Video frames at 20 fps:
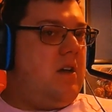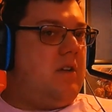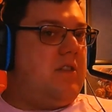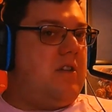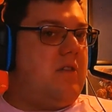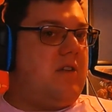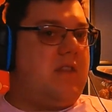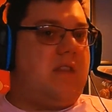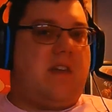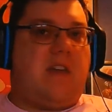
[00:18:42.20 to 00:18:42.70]

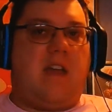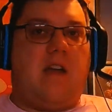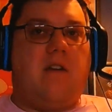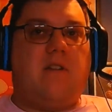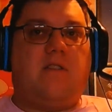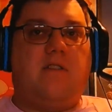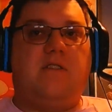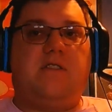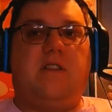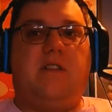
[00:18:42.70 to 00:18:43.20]
The
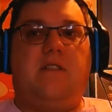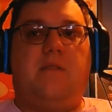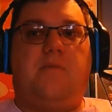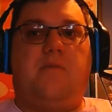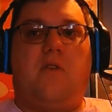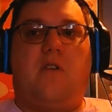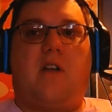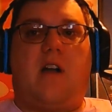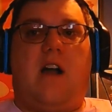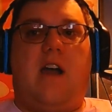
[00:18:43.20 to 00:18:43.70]
characters in the
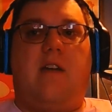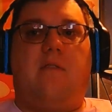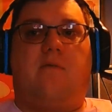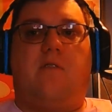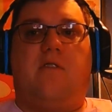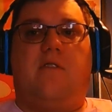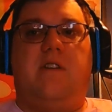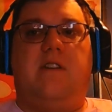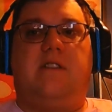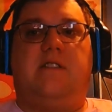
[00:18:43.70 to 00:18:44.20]
book, I
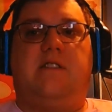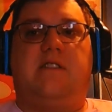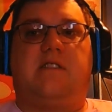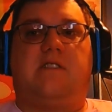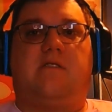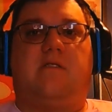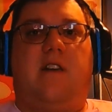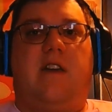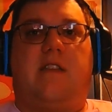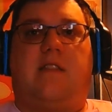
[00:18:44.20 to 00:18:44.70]
really
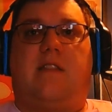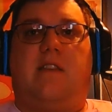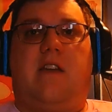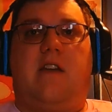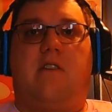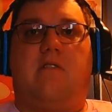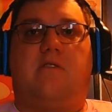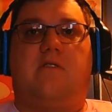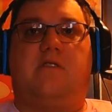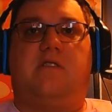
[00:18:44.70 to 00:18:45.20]
disliked the
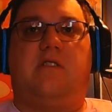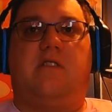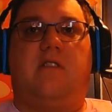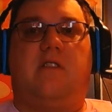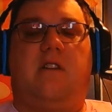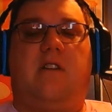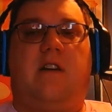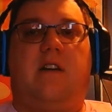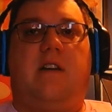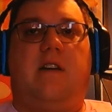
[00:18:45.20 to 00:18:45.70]
characters.
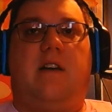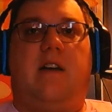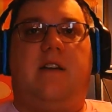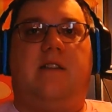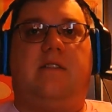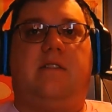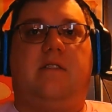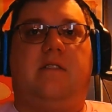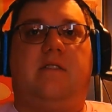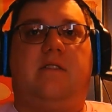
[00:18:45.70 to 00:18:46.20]
I
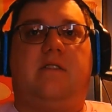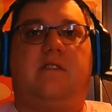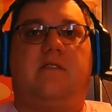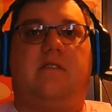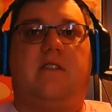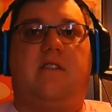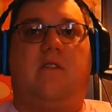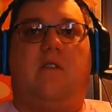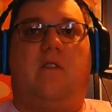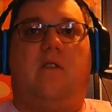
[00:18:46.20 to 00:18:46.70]

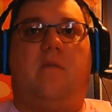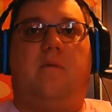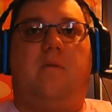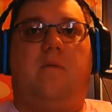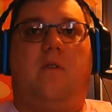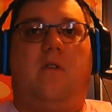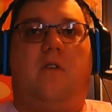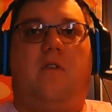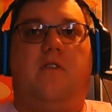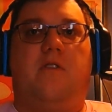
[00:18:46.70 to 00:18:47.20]
disliked
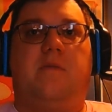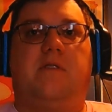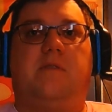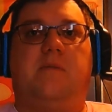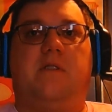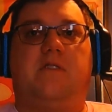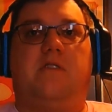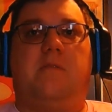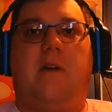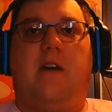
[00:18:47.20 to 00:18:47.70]
all of them,
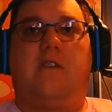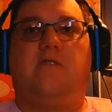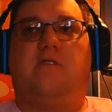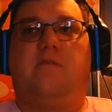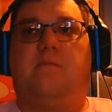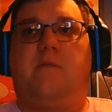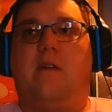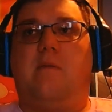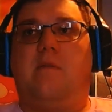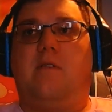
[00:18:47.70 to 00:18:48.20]
especially
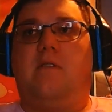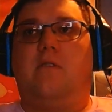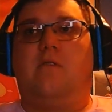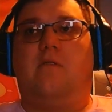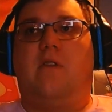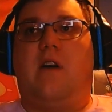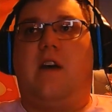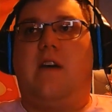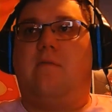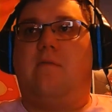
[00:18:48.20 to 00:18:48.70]
Patrick Bateman,
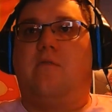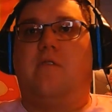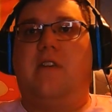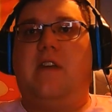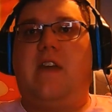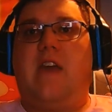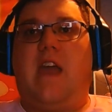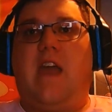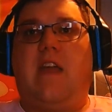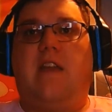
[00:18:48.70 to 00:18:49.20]
who I really
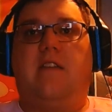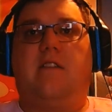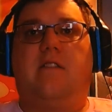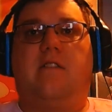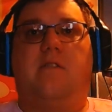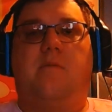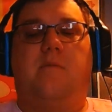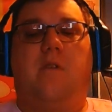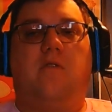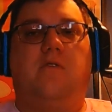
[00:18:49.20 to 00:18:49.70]
hated
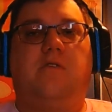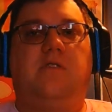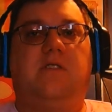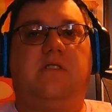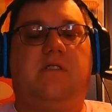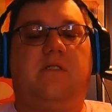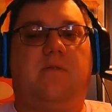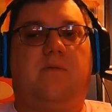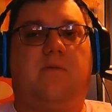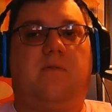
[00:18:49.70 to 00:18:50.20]
the
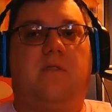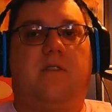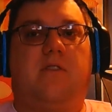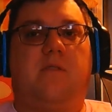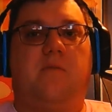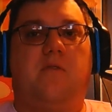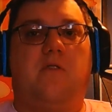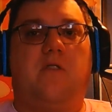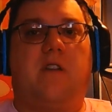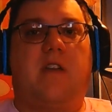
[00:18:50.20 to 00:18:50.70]
most throughout the
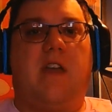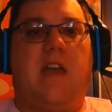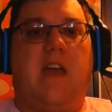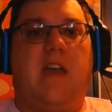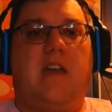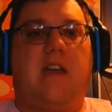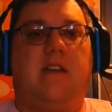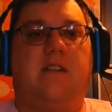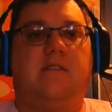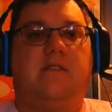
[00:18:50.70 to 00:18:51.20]
book.
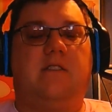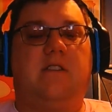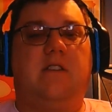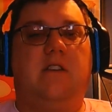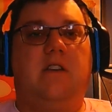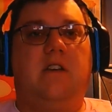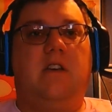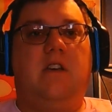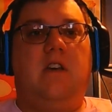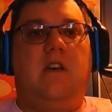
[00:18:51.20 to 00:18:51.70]
And
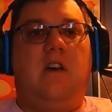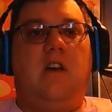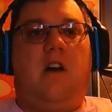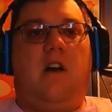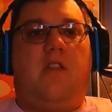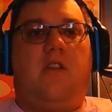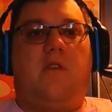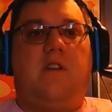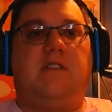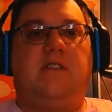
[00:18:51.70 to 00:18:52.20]

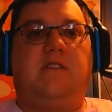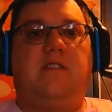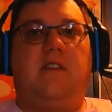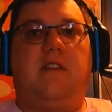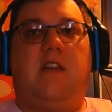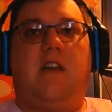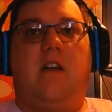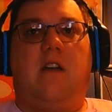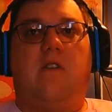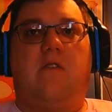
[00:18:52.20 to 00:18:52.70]
the rest of the
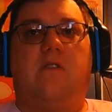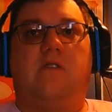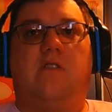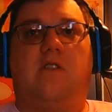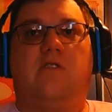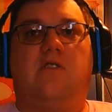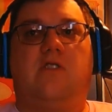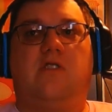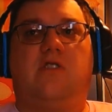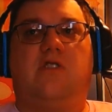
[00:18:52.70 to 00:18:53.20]
characters
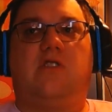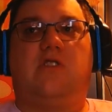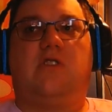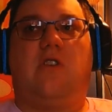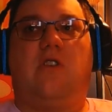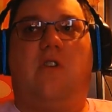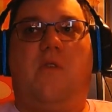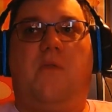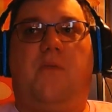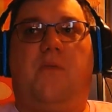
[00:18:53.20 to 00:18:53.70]
are just
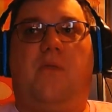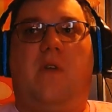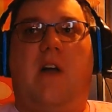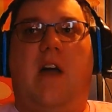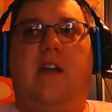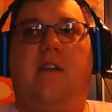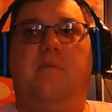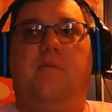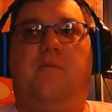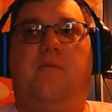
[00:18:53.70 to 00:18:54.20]
so
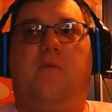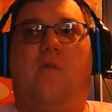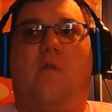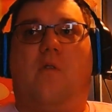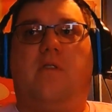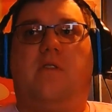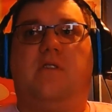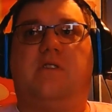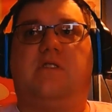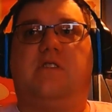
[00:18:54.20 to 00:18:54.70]
flat and
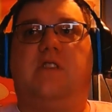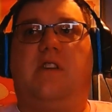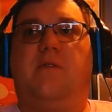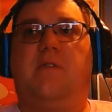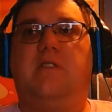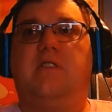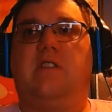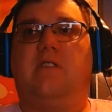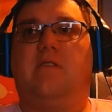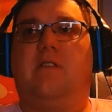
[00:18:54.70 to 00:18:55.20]
boring. There's
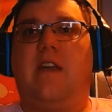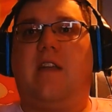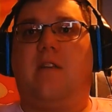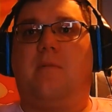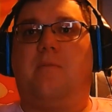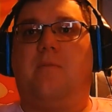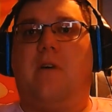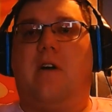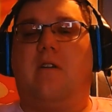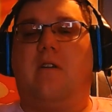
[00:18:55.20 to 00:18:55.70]
nothing to like
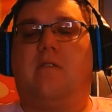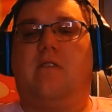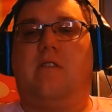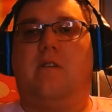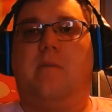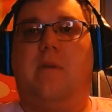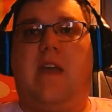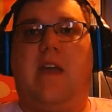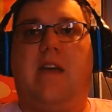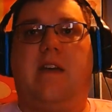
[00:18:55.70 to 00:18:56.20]
about
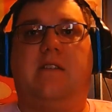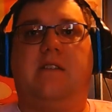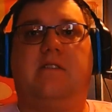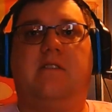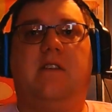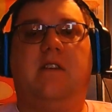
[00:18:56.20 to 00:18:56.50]
them. And